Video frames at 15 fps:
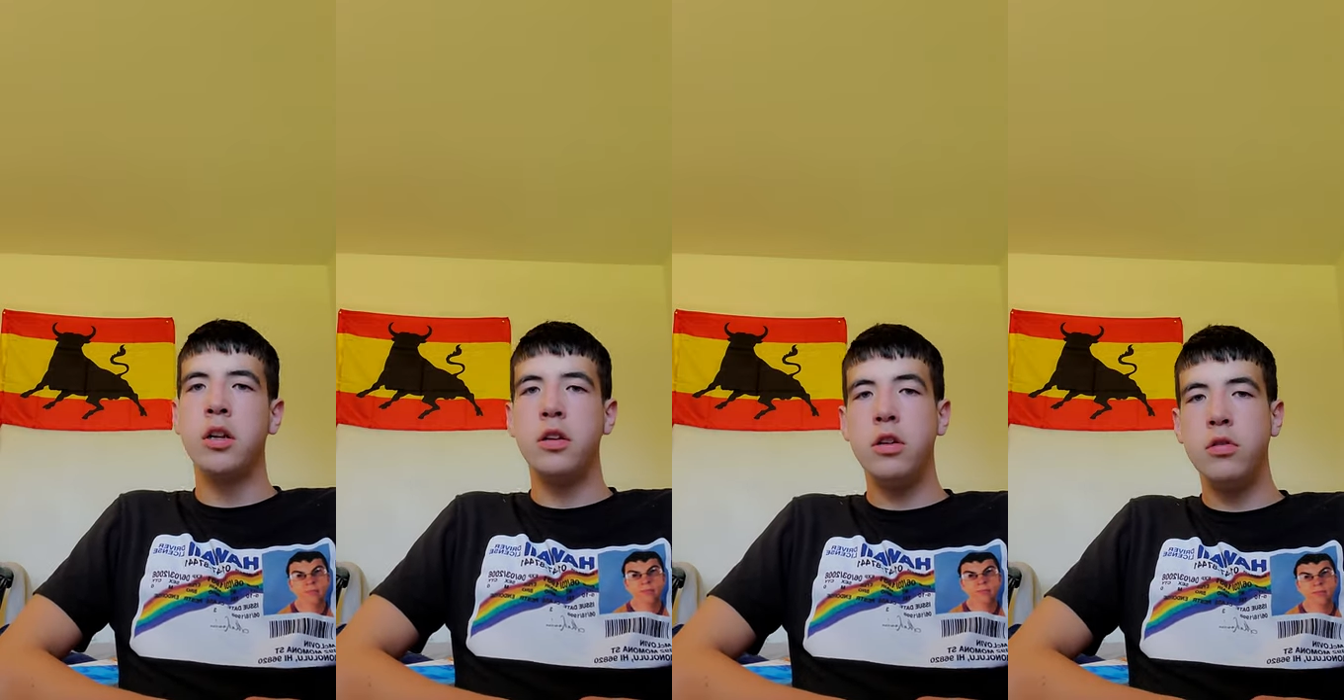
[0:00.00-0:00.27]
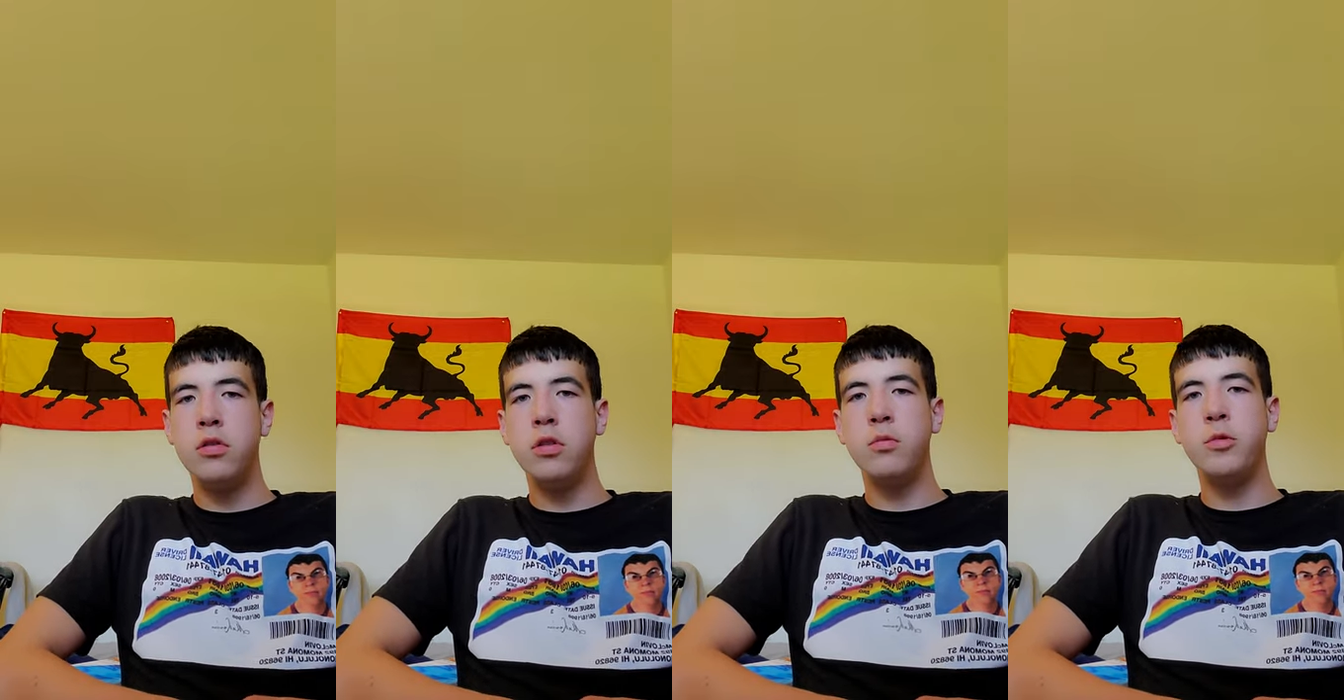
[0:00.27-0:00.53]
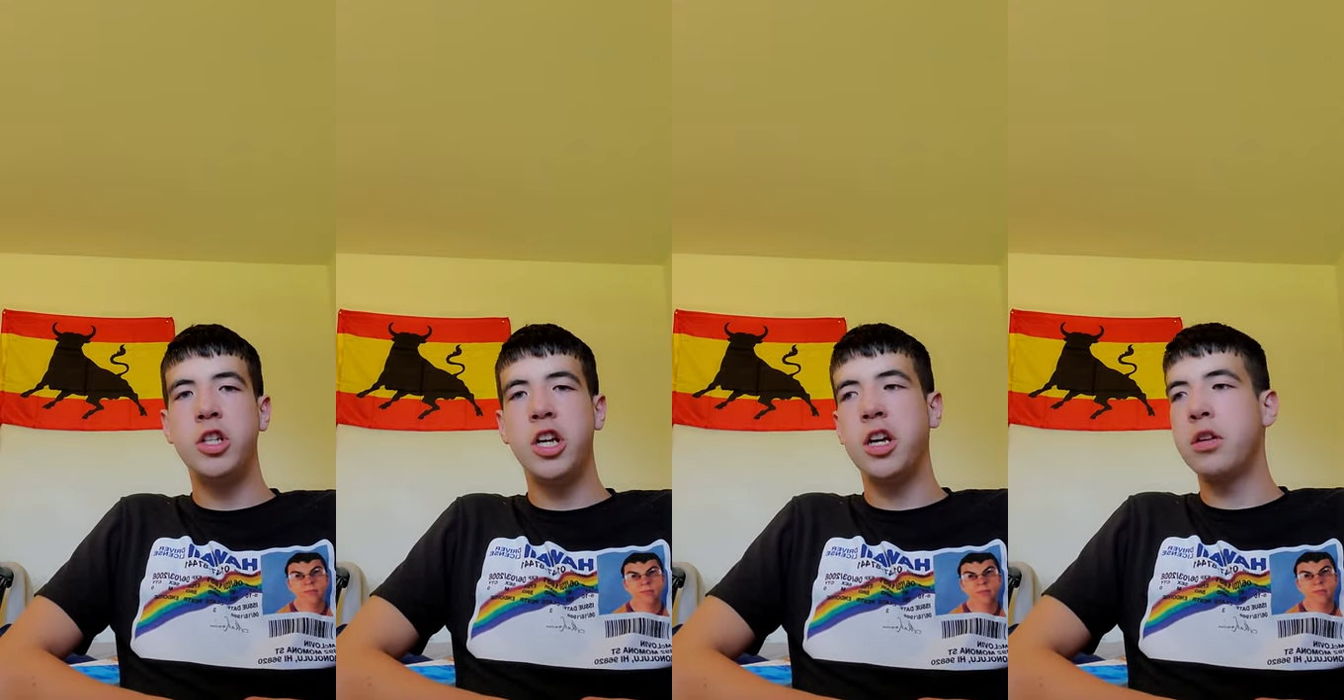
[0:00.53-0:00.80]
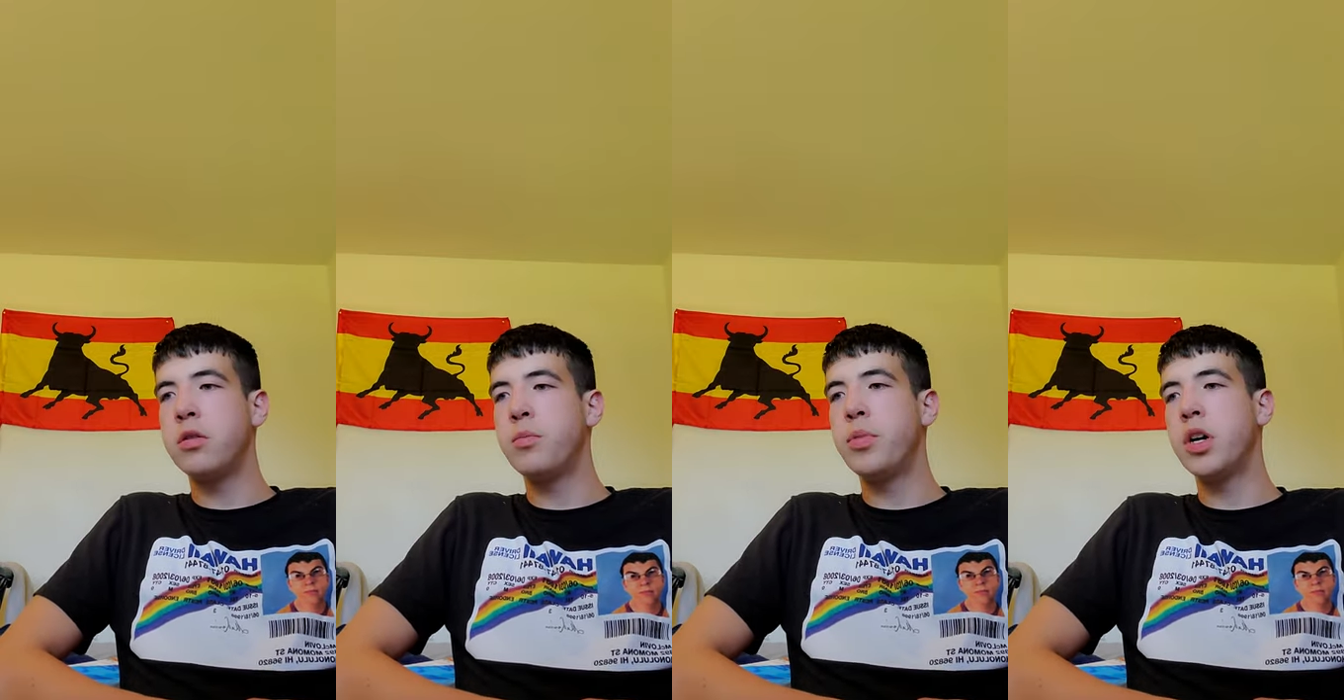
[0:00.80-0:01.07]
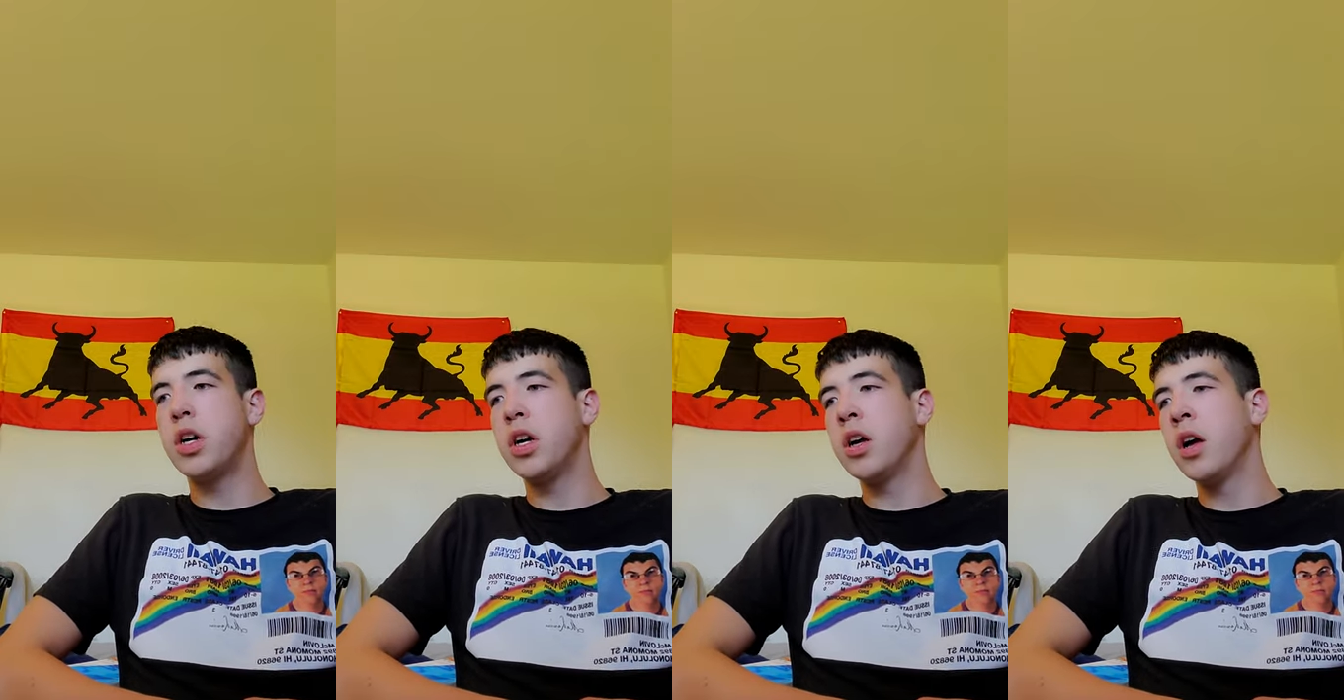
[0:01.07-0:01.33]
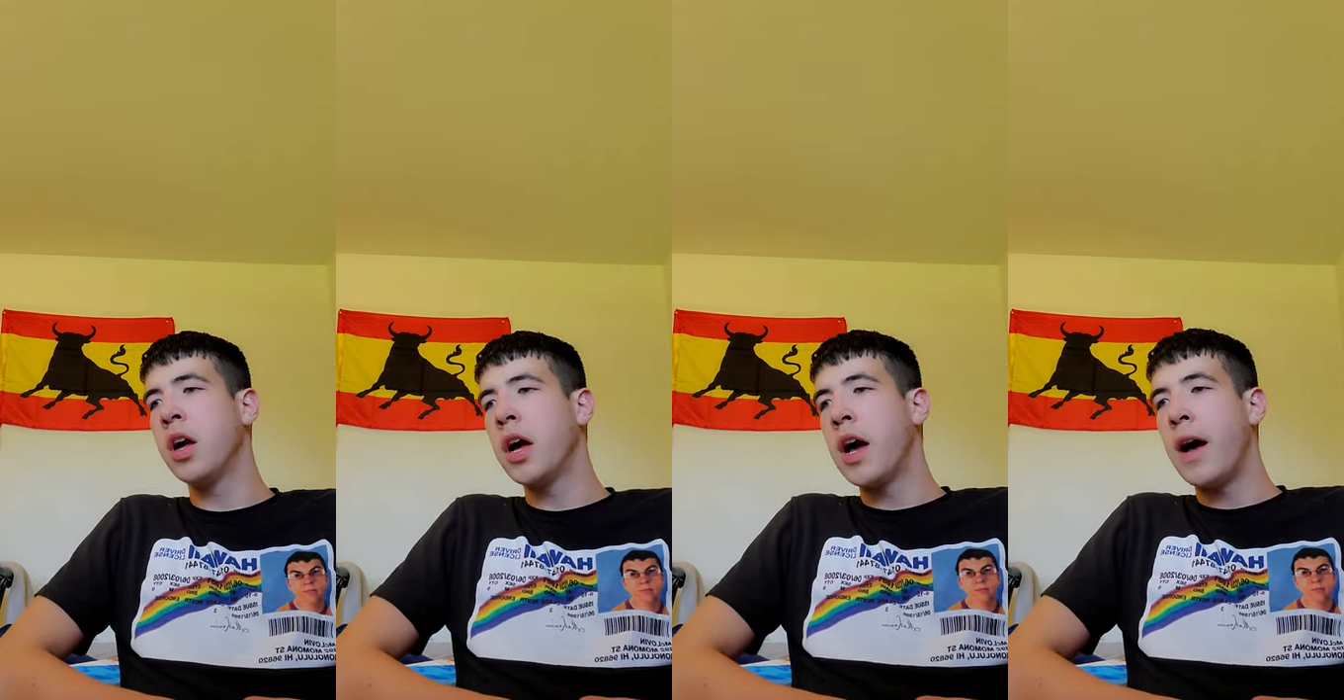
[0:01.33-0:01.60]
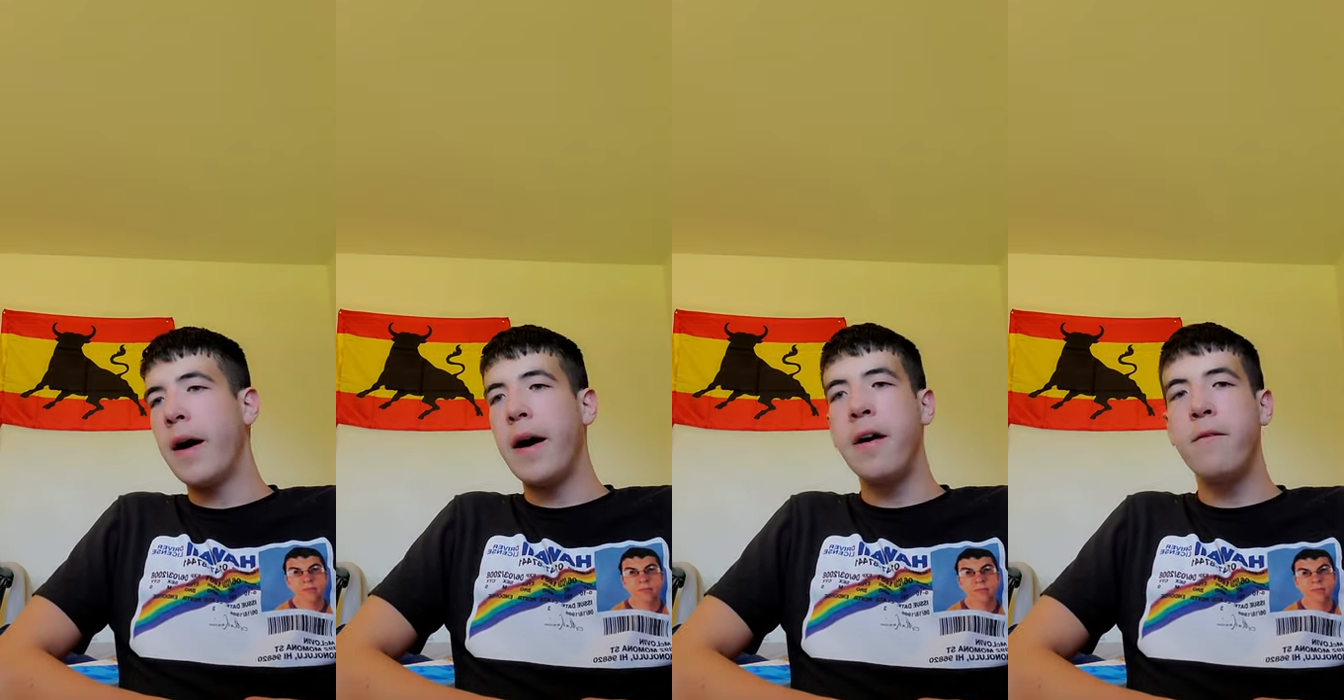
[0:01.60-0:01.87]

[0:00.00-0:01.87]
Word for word: YouTube channel, but I